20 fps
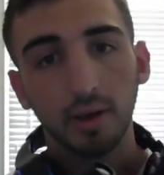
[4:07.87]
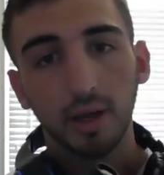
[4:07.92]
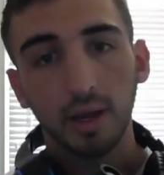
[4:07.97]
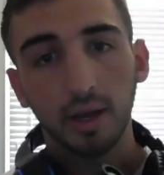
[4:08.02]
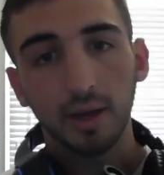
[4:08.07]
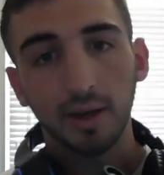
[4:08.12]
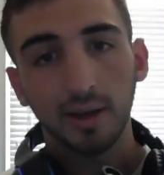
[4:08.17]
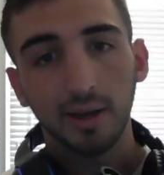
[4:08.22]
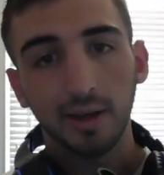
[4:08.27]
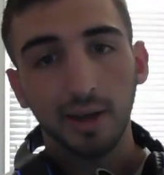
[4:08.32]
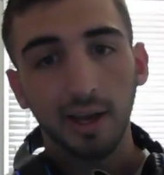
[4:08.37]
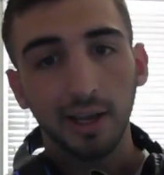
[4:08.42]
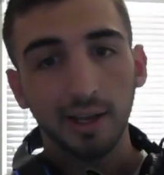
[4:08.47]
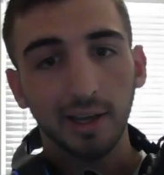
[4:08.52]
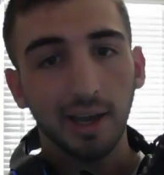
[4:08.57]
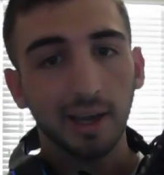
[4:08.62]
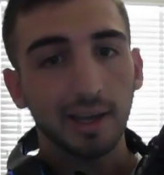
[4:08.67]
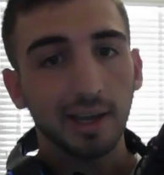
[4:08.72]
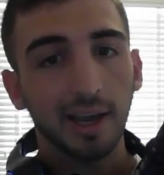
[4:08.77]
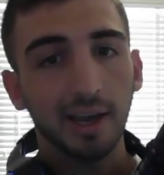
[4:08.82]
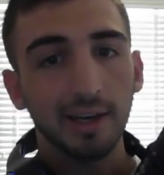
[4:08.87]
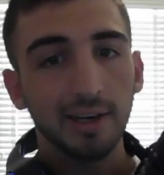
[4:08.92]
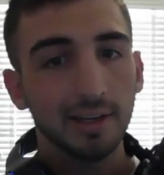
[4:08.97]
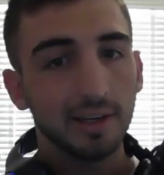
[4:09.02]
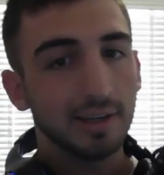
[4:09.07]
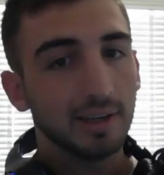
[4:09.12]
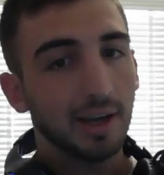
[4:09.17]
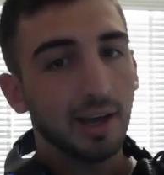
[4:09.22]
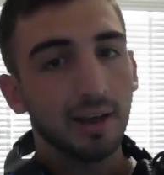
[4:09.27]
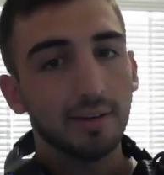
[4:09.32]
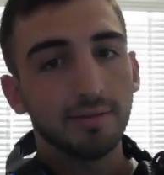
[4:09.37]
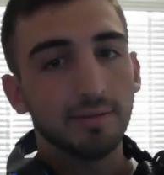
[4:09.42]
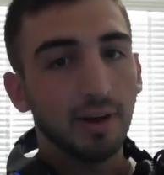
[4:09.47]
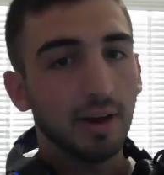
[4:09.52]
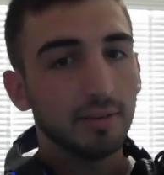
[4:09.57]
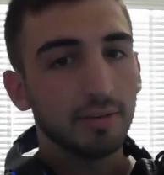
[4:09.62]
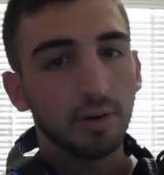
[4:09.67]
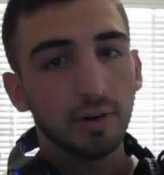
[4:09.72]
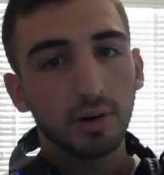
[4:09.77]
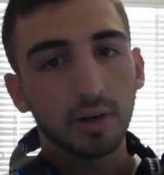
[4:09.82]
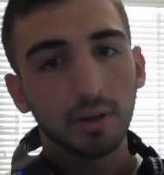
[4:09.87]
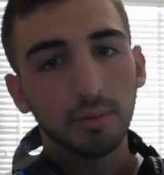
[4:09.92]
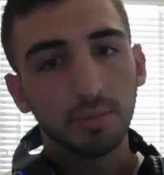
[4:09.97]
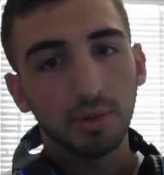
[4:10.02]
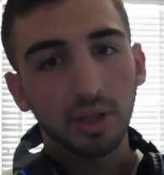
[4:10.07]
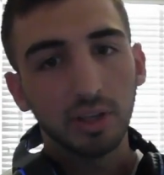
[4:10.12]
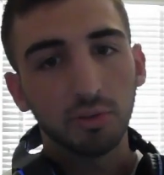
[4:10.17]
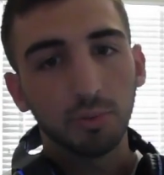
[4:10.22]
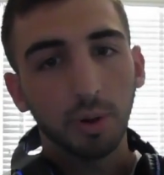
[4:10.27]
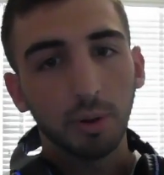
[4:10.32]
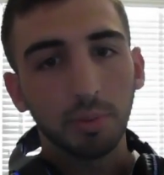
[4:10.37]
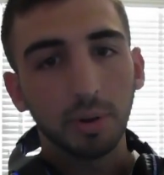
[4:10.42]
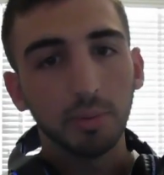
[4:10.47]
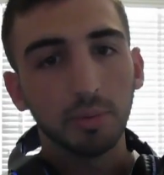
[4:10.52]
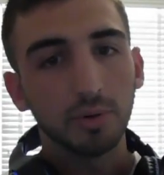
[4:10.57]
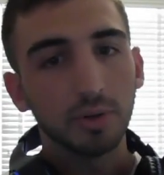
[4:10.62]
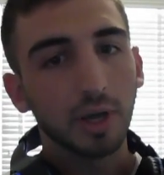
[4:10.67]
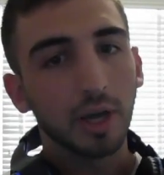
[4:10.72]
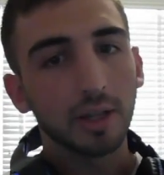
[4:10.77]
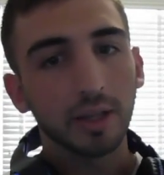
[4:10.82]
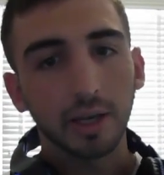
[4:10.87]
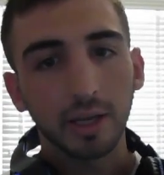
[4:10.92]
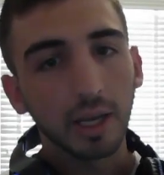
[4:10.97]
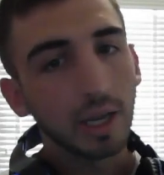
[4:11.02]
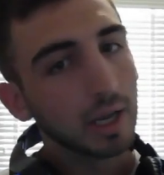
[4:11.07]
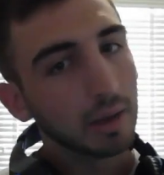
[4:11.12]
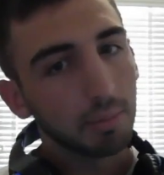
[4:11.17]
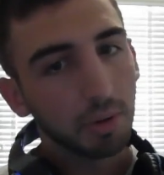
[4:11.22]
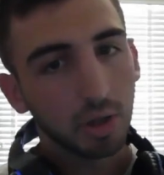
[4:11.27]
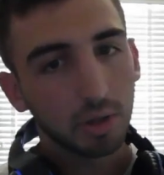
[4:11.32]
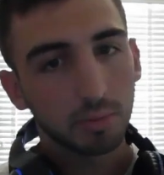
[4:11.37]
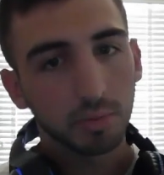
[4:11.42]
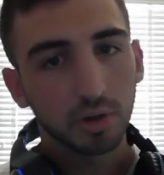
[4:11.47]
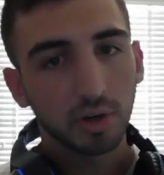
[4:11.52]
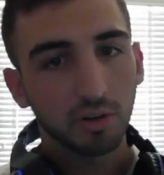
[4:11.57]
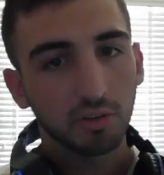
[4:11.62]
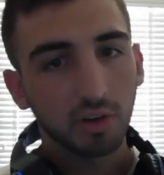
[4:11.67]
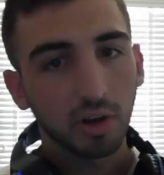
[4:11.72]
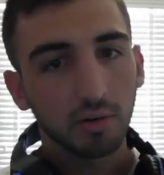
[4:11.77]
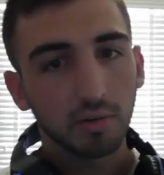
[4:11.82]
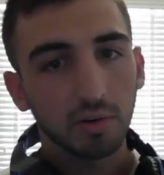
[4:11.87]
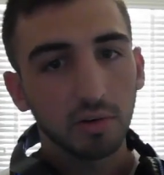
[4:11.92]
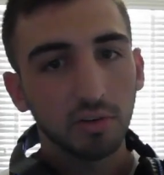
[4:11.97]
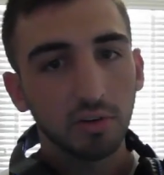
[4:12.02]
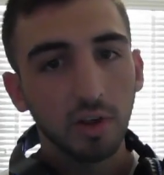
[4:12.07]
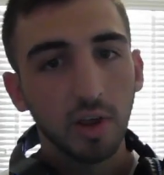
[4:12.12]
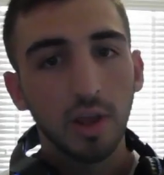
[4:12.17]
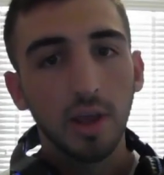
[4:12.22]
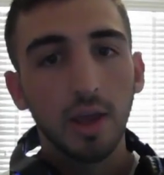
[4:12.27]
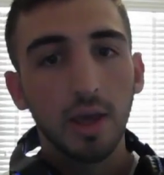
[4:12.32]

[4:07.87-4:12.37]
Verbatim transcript: Uh, I, I kind of, I've, I've heard complaints about people not liking polymer dust covers,